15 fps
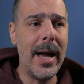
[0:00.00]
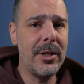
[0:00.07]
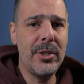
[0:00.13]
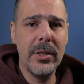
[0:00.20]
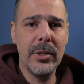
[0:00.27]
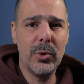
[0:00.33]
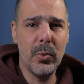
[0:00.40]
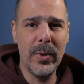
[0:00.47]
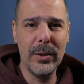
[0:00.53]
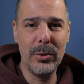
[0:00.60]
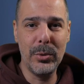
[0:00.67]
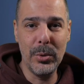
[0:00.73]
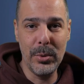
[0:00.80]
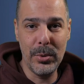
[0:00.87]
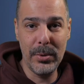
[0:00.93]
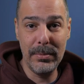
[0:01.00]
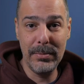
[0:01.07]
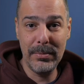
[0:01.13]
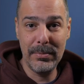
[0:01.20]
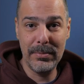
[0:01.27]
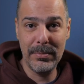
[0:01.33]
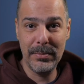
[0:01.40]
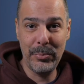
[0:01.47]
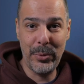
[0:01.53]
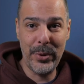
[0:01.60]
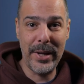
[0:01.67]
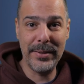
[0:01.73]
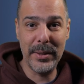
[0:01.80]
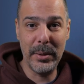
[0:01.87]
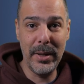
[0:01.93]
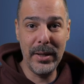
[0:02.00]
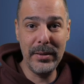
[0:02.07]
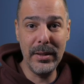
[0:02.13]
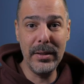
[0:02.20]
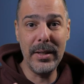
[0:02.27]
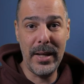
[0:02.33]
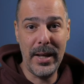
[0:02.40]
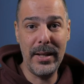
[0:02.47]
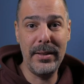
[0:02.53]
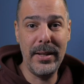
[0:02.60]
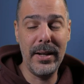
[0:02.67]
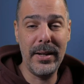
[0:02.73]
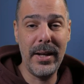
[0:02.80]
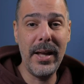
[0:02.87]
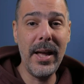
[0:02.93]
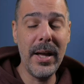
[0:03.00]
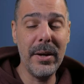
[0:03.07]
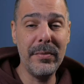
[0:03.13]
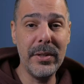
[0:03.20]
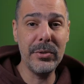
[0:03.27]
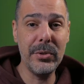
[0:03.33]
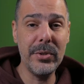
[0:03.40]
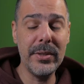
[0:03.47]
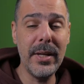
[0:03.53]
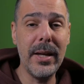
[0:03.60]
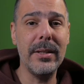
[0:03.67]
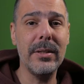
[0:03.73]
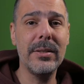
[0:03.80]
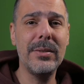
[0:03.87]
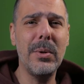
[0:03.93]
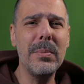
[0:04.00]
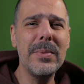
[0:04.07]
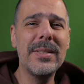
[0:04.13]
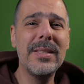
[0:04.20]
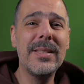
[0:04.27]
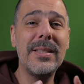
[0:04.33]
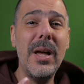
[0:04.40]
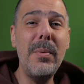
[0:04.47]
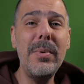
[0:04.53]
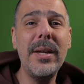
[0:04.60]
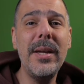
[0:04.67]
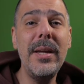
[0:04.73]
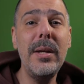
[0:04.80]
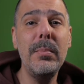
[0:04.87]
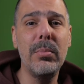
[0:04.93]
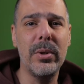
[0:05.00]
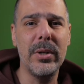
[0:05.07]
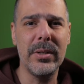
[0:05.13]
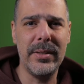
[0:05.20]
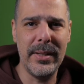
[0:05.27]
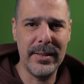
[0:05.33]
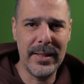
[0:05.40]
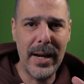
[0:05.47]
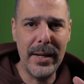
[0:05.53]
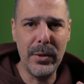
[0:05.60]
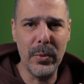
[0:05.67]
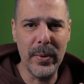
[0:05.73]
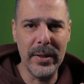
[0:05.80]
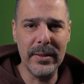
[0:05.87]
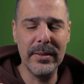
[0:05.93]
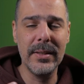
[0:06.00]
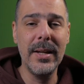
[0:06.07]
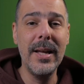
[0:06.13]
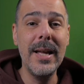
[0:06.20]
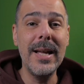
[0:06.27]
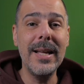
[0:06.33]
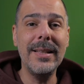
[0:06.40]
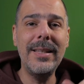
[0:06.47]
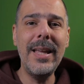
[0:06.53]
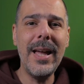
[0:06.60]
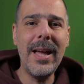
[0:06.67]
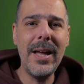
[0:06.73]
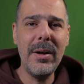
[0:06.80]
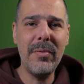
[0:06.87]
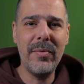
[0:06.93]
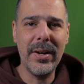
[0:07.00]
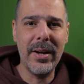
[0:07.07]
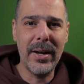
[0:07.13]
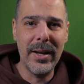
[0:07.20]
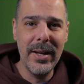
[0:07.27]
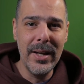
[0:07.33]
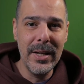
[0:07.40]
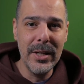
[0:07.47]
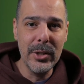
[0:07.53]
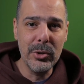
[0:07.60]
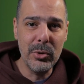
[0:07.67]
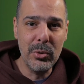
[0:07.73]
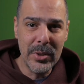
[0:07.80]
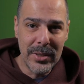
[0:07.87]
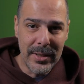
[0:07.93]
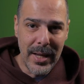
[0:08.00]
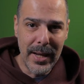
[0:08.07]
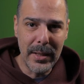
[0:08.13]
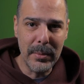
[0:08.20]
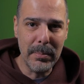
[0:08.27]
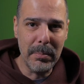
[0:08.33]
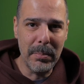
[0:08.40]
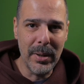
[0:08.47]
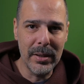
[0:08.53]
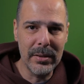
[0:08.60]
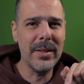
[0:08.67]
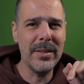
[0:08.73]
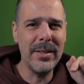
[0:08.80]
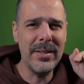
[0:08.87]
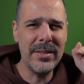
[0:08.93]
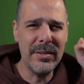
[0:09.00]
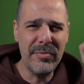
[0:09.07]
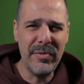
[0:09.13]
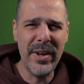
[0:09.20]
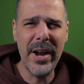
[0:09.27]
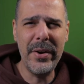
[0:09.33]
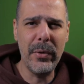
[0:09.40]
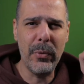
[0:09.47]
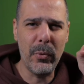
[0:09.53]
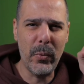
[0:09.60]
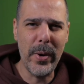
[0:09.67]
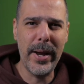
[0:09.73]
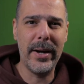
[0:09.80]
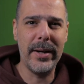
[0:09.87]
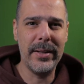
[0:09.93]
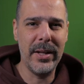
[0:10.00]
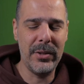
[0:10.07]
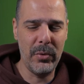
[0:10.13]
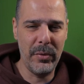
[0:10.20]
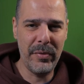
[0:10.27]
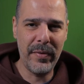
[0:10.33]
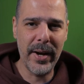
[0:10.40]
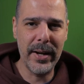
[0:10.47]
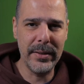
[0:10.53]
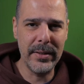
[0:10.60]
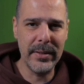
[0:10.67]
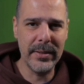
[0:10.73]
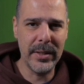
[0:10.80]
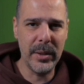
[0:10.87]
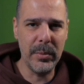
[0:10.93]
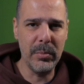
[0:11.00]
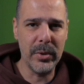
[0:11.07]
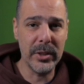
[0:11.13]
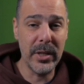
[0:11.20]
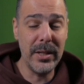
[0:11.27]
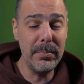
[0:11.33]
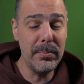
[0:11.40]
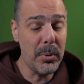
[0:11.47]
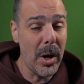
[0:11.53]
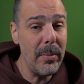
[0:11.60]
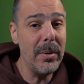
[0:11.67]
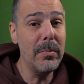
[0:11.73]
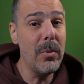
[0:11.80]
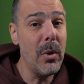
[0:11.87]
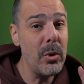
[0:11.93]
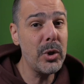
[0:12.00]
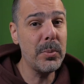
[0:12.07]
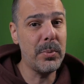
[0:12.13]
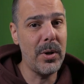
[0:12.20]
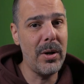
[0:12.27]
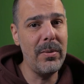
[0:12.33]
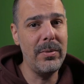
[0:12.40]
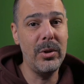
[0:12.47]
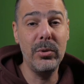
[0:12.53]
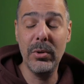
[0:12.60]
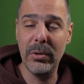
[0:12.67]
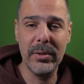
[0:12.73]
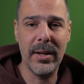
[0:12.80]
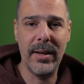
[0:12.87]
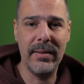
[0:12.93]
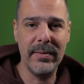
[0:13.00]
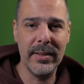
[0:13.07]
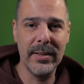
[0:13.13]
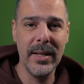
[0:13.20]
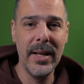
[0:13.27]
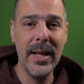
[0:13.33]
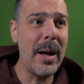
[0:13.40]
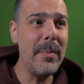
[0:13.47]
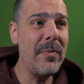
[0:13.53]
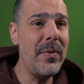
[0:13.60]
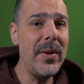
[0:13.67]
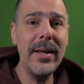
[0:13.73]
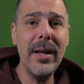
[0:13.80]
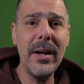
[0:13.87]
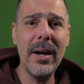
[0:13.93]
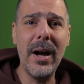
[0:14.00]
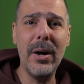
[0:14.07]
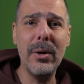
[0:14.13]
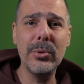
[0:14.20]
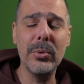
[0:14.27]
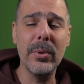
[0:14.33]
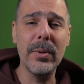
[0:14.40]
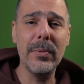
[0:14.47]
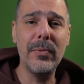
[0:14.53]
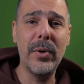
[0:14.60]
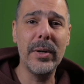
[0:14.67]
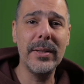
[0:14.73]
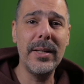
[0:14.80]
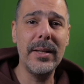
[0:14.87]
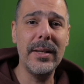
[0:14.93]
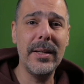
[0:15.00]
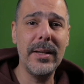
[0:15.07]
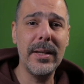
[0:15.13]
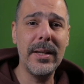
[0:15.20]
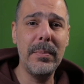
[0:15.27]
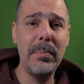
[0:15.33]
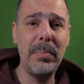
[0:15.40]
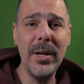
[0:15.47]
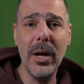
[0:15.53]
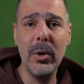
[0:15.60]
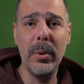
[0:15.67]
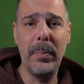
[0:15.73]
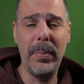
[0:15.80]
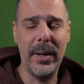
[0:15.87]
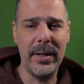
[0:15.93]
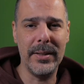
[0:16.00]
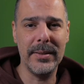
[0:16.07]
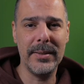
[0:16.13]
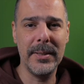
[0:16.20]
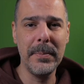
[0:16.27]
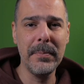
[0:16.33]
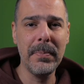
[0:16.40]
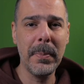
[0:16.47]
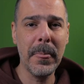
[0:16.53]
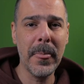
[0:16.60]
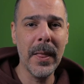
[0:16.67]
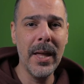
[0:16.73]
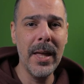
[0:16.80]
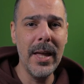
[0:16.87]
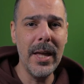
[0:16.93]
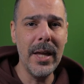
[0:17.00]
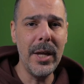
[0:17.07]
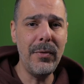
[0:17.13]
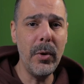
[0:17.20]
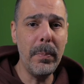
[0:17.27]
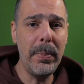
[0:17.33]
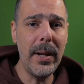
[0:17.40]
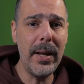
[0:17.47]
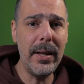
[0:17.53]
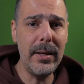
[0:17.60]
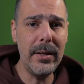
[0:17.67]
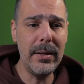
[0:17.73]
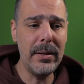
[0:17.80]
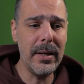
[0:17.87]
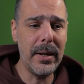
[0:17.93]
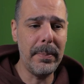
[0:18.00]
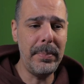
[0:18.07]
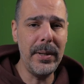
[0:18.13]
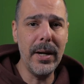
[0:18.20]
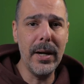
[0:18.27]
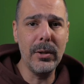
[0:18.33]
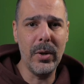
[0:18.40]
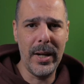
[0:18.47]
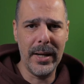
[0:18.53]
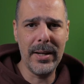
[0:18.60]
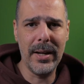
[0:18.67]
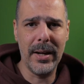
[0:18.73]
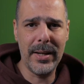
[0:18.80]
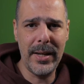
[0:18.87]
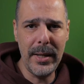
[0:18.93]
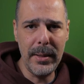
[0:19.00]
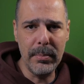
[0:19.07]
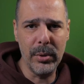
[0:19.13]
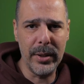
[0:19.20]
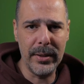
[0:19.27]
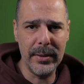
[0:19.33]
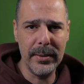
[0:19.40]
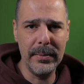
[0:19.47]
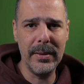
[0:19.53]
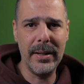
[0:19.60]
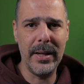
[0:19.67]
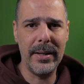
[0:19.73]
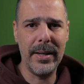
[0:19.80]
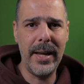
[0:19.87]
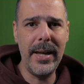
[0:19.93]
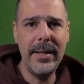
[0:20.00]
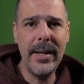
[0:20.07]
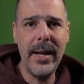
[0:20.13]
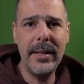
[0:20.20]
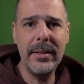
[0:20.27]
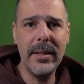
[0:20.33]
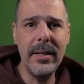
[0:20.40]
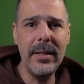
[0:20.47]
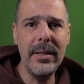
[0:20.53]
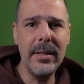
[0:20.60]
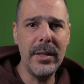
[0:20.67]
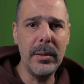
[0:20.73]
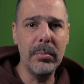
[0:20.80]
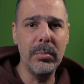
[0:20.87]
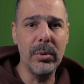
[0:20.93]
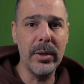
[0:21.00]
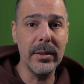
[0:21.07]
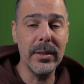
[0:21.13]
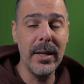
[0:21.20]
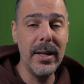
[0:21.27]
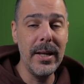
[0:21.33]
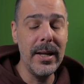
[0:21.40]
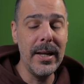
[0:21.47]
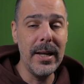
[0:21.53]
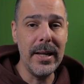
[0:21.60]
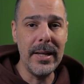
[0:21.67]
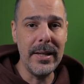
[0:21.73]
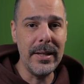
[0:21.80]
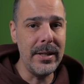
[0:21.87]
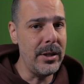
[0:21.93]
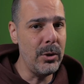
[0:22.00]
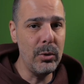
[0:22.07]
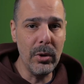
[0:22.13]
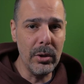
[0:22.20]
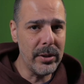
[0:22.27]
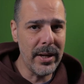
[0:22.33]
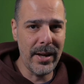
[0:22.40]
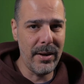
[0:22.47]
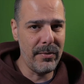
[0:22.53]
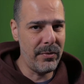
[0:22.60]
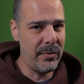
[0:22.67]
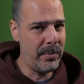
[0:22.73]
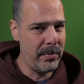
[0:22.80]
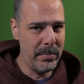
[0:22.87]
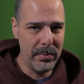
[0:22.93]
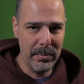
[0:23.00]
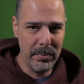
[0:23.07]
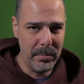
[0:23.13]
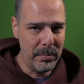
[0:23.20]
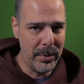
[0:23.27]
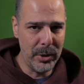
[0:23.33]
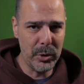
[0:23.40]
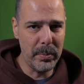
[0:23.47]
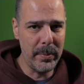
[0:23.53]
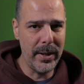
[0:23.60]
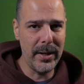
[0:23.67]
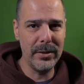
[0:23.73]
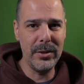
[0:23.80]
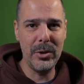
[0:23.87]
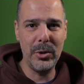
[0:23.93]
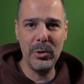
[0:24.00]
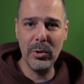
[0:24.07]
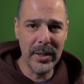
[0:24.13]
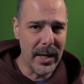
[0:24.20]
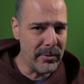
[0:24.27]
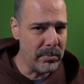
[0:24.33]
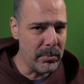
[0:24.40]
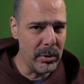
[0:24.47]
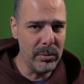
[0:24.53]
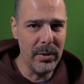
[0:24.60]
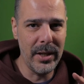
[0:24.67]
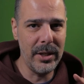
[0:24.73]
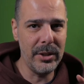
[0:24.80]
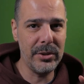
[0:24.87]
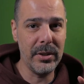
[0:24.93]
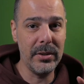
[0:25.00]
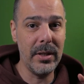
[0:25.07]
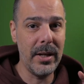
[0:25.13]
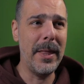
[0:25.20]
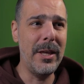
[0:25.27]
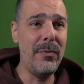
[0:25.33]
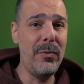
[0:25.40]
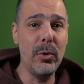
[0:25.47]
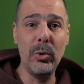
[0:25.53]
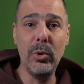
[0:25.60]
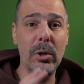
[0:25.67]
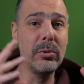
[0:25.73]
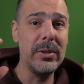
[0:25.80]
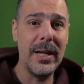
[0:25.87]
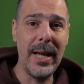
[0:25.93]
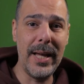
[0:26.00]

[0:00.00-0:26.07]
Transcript: I just want to press a button and then I have the sustain. So some keyboards, the tiny ones, they have a sustain button. It's very rare that you'll find these keyboards, and most probably you don't have it. I'm thinking also for the piano players. If you play a piano like a keyboard, like 88 key keyboard. You don't have pitch bend, you don't have modulation. If you don't